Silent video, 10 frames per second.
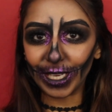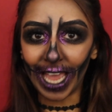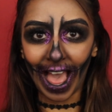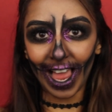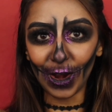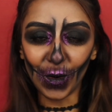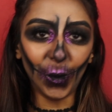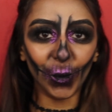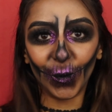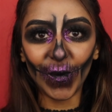happy
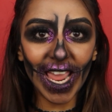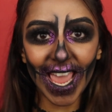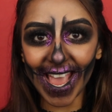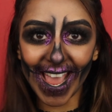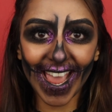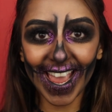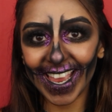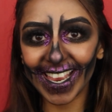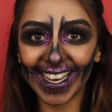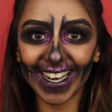
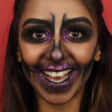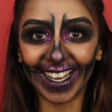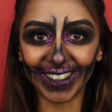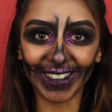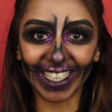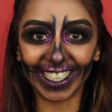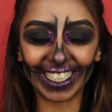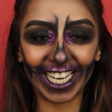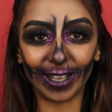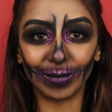Halloween. Oh my
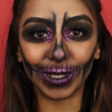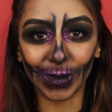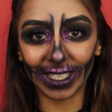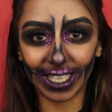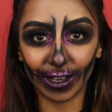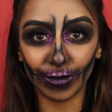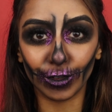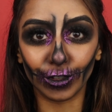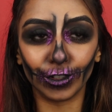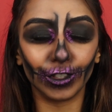god, I'm so excited
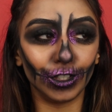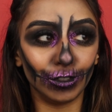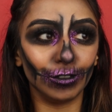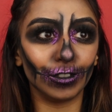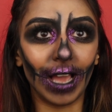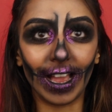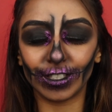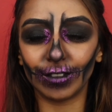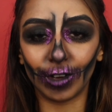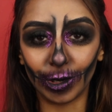for you to
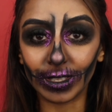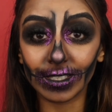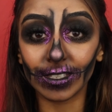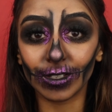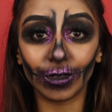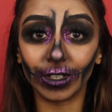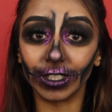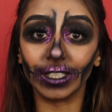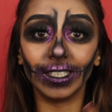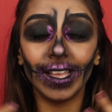actually follow this
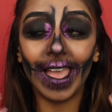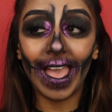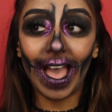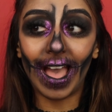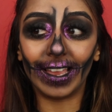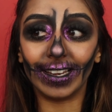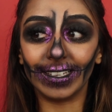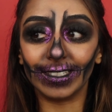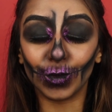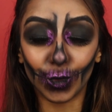tutorial
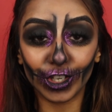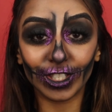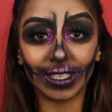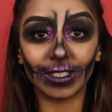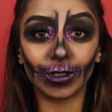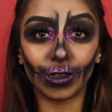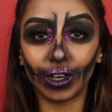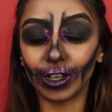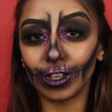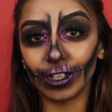and watch this
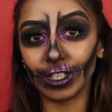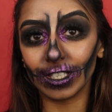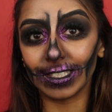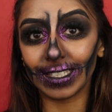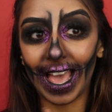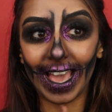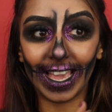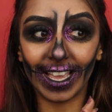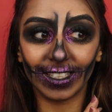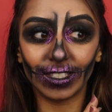tutorial because I
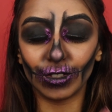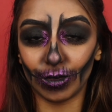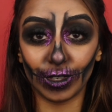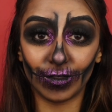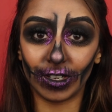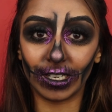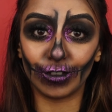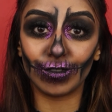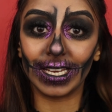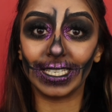had so much fun
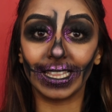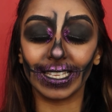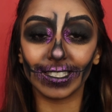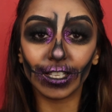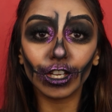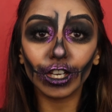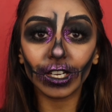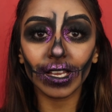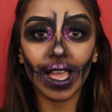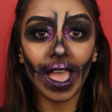creating this
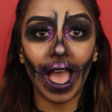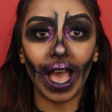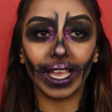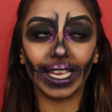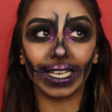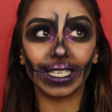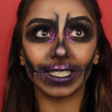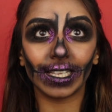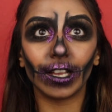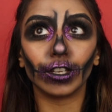look. It is